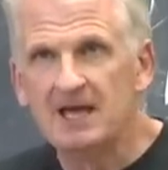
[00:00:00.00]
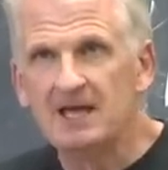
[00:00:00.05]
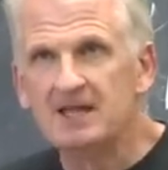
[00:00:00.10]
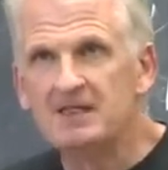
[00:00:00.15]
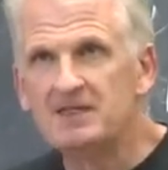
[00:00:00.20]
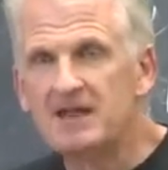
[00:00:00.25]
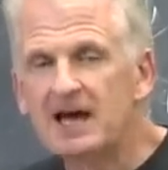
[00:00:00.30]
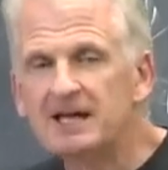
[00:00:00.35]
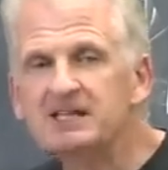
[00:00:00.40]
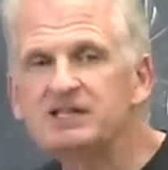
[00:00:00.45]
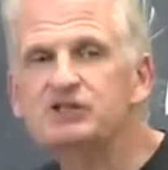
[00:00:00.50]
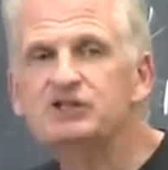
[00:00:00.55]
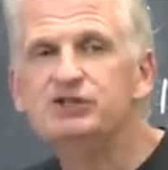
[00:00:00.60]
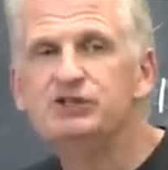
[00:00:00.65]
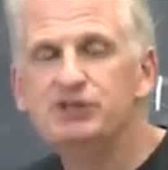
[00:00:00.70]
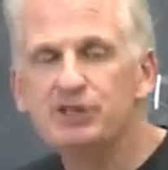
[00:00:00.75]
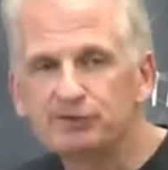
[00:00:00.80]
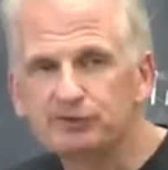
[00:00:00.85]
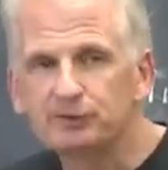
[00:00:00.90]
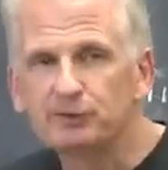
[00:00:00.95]
that is
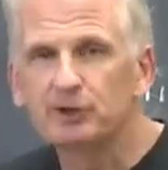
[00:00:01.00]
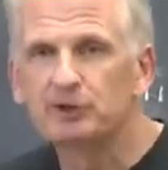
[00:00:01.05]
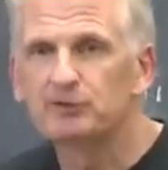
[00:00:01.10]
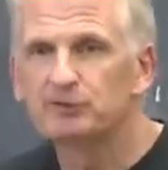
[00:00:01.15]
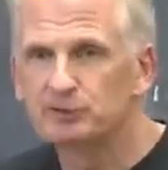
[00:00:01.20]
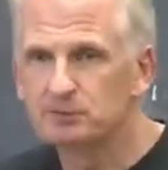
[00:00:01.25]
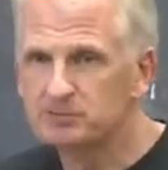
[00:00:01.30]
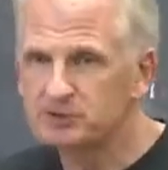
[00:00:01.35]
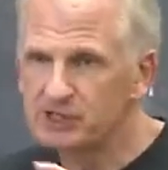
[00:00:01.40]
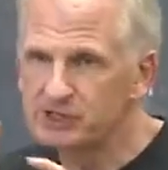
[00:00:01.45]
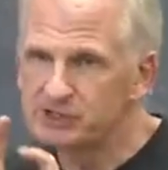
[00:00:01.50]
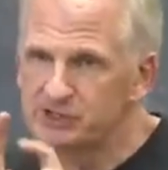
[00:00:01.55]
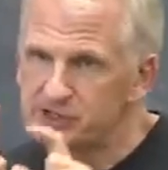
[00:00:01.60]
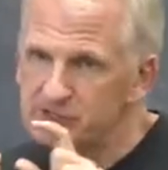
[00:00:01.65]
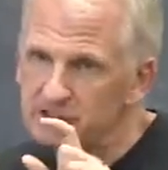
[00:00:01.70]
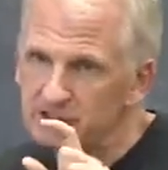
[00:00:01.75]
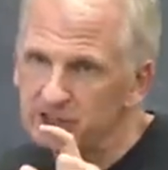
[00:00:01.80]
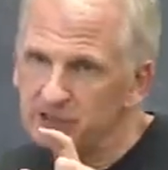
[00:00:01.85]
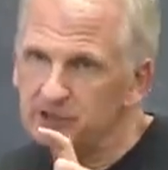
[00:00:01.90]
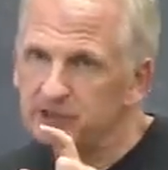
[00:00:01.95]
different from just
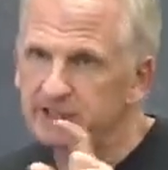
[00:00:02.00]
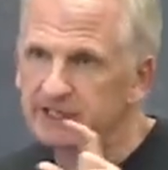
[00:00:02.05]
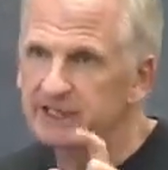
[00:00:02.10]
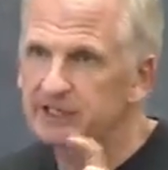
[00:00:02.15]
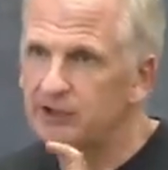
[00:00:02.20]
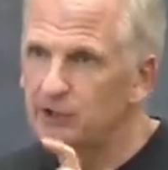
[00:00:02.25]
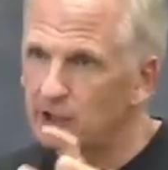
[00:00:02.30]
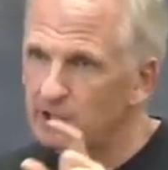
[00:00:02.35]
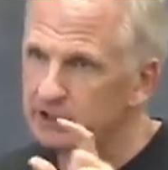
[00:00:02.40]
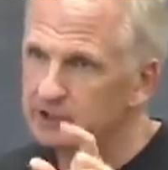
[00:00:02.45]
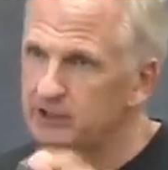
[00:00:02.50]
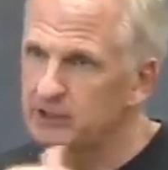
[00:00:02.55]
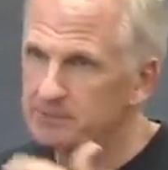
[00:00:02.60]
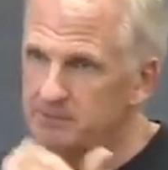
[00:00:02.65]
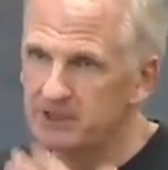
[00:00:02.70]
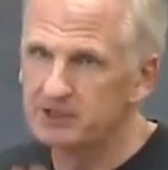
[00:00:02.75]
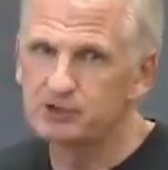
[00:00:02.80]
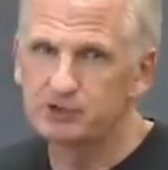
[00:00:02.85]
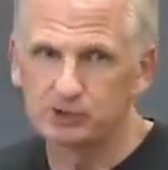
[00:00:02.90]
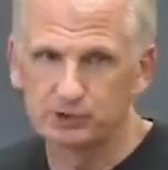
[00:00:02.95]
clicking on a
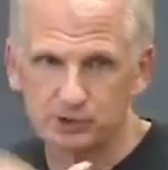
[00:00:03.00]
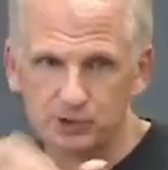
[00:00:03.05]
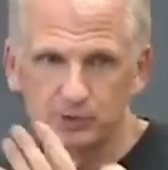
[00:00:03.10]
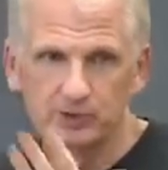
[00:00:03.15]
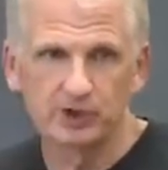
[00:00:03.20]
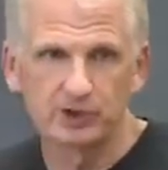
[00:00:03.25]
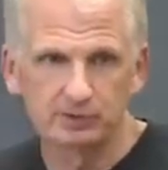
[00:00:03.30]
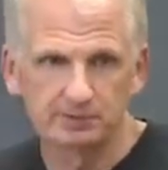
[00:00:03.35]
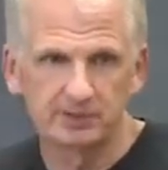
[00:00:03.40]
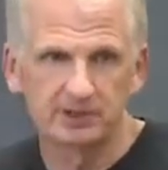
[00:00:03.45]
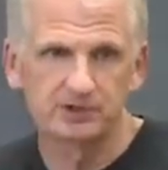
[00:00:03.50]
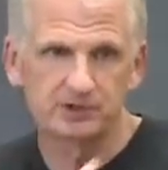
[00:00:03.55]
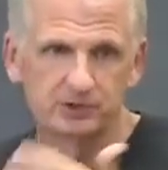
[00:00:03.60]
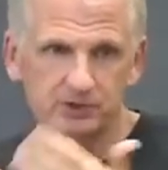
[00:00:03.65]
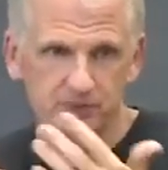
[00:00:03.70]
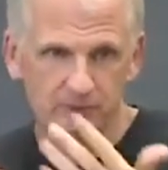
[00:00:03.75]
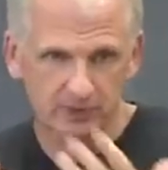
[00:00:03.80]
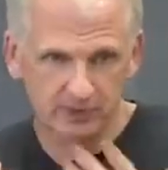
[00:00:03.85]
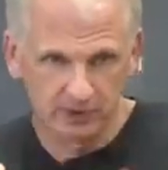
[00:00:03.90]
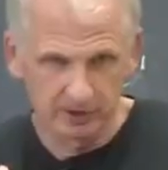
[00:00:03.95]
picture to another picture
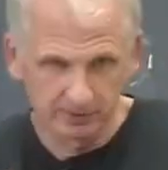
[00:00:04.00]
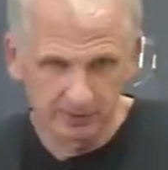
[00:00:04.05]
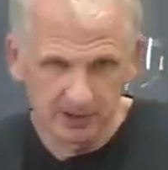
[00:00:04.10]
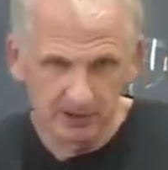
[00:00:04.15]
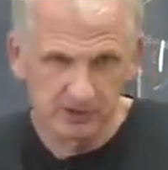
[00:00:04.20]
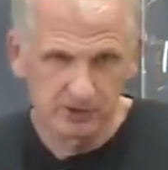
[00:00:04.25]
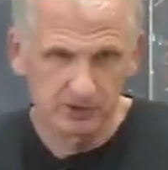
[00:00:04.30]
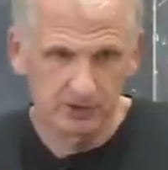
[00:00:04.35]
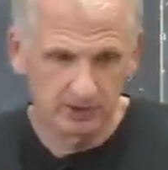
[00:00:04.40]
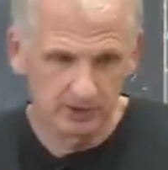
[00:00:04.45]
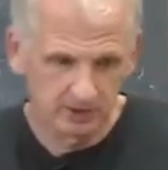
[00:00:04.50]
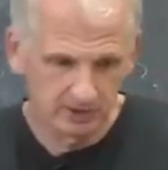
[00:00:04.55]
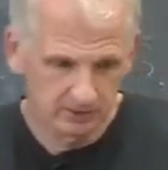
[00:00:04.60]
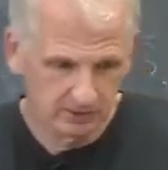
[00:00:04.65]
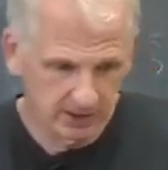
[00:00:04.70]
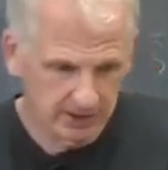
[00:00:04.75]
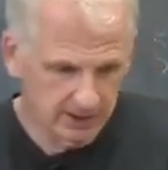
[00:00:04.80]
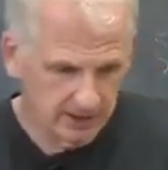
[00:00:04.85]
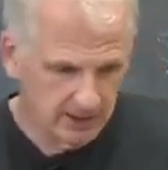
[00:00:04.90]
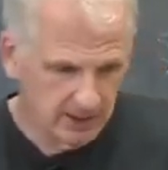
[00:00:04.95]
to another picture,
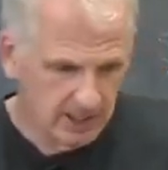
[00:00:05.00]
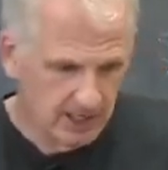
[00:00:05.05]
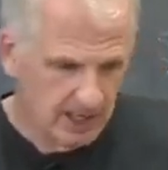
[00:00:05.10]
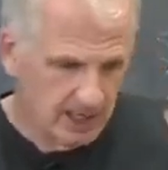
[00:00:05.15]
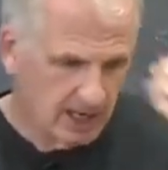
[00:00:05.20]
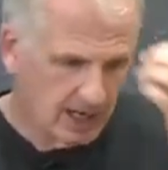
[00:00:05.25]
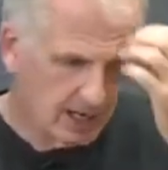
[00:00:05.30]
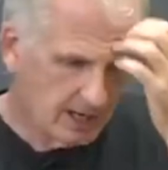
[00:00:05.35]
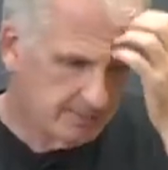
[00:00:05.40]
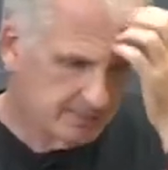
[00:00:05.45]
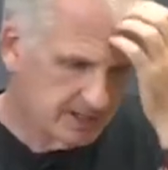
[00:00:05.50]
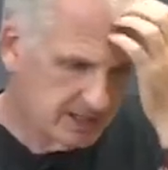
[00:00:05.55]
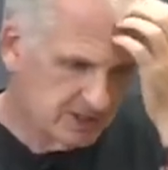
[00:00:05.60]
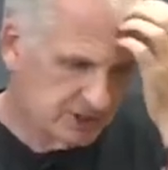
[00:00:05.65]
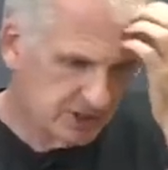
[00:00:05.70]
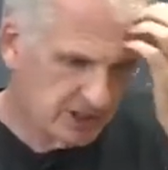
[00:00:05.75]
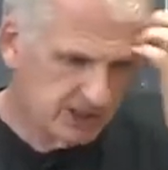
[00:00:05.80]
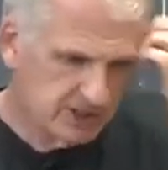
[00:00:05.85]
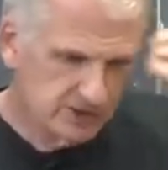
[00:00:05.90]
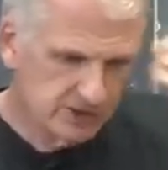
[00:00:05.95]
right? It
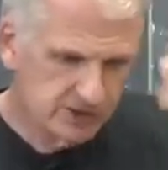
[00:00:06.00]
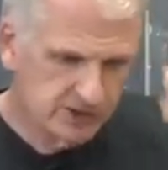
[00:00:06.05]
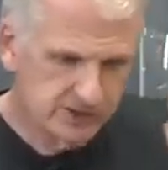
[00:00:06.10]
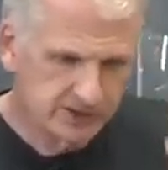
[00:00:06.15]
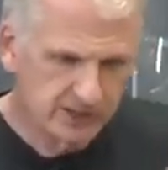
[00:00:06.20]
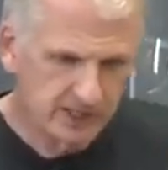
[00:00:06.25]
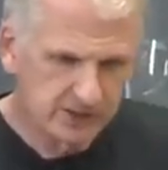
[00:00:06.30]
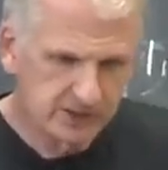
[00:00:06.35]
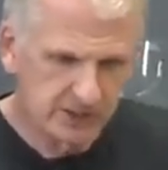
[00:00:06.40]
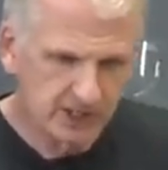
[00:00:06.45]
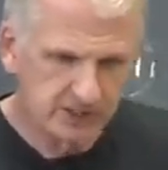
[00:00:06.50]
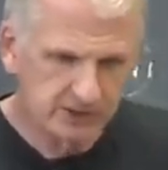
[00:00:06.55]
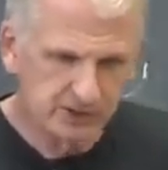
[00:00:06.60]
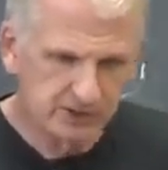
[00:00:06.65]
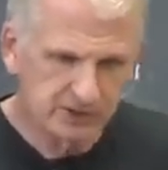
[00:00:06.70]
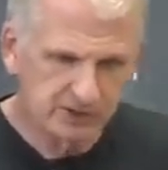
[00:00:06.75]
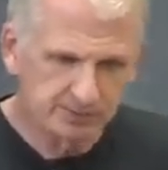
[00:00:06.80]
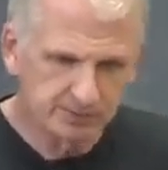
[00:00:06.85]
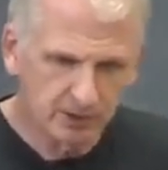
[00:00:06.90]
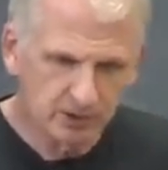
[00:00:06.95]
changes
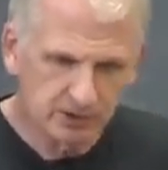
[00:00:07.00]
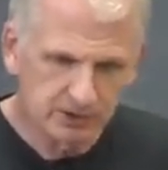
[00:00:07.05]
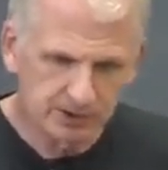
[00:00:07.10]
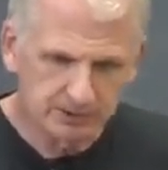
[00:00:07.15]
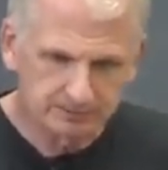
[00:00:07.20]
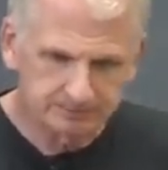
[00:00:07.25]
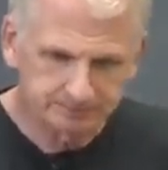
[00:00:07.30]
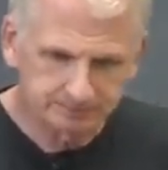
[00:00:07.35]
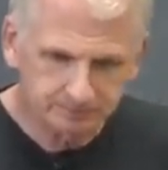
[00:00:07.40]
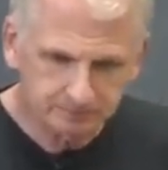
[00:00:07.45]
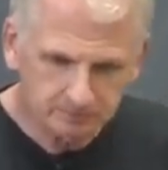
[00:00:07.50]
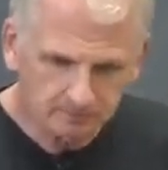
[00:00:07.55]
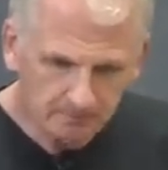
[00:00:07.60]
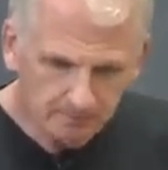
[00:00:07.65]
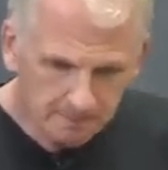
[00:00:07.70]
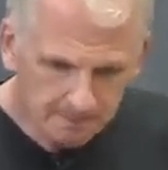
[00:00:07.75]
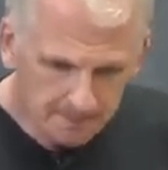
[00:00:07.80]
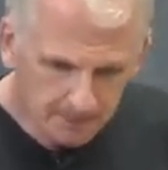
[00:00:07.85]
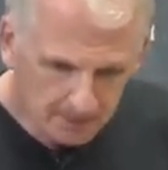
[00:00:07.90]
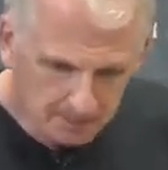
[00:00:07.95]
the person.
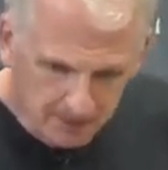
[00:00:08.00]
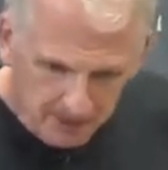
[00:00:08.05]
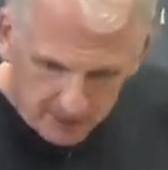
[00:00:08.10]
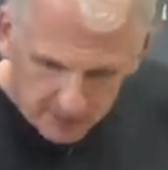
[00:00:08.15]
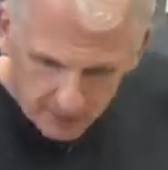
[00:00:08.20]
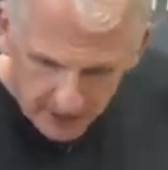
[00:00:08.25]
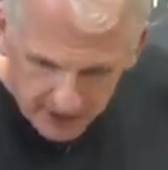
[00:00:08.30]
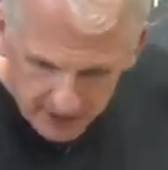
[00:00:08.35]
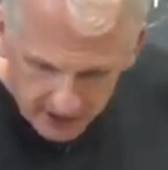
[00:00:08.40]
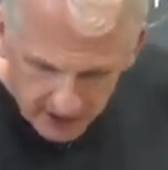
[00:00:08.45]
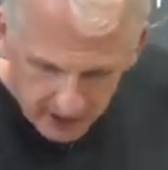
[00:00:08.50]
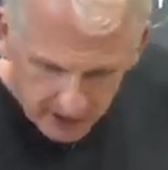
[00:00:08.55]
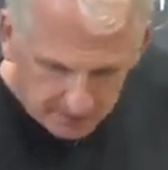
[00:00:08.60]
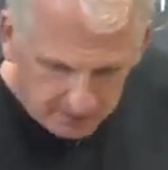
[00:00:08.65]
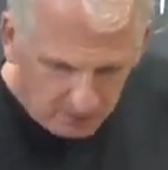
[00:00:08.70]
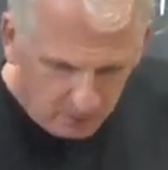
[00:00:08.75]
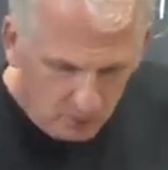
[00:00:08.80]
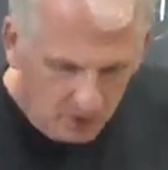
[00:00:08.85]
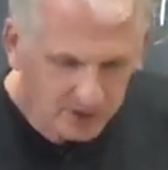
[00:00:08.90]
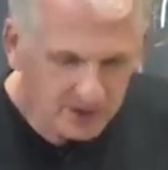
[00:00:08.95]
By the way,
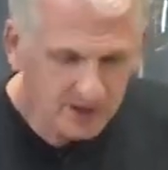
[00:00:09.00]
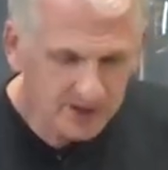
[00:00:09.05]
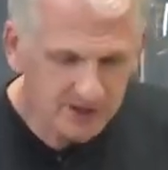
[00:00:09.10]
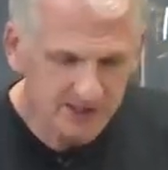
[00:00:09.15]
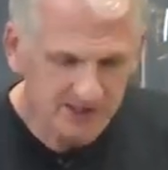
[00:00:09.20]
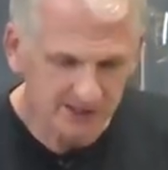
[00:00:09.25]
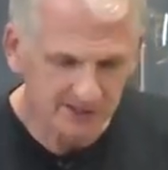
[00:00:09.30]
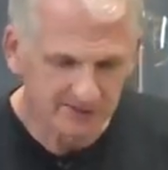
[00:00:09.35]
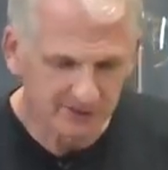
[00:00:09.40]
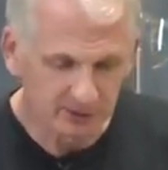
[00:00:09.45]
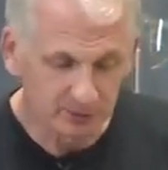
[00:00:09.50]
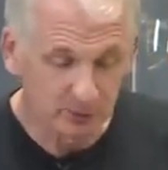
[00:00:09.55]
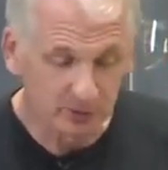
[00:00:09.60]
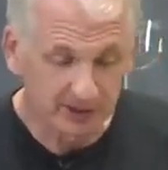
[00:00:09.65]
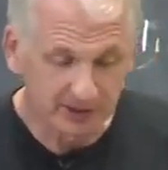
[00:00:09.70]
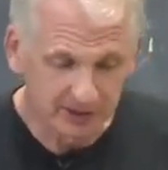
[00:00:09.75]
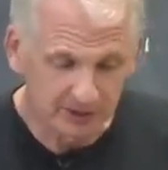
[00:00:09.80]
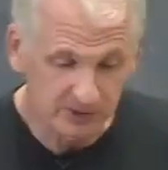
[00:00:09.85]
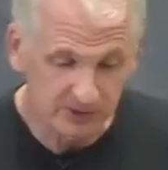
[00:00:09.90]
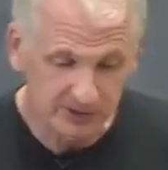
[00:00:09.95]
one of the things I found
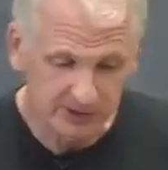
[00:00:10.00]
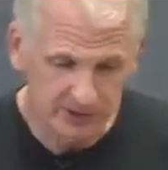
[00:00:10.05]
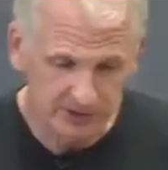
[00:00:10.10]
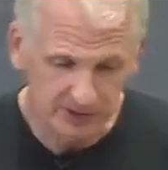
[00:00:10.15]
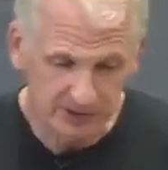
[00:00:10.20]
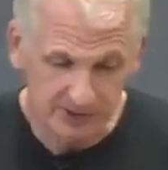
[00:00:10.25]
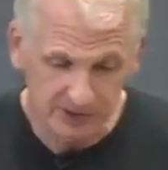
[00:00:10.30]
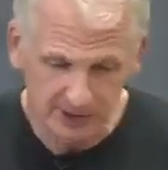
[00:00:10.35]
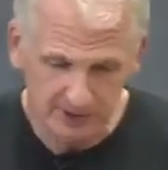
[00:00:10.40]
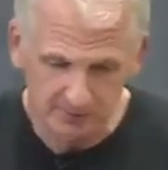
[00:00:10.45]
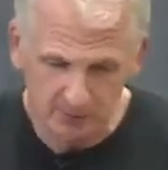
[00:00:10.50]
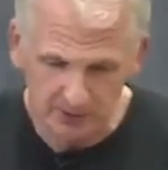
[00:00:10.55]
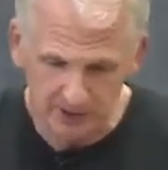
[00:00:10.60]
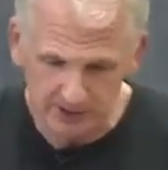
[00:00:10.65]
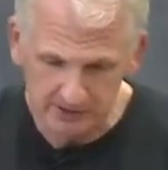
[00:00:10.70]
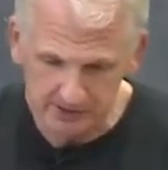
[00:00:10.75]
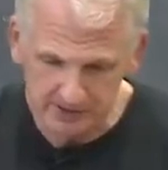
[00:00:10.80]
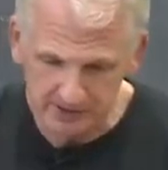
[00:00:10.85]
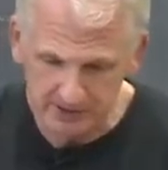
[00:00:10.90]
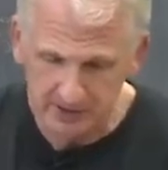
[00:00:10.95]
really interesting on the
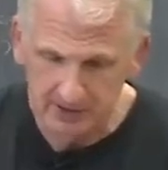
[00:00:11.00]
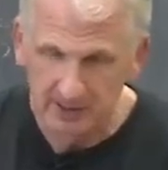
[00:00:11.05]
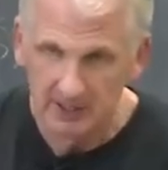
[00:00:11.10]
checkpoints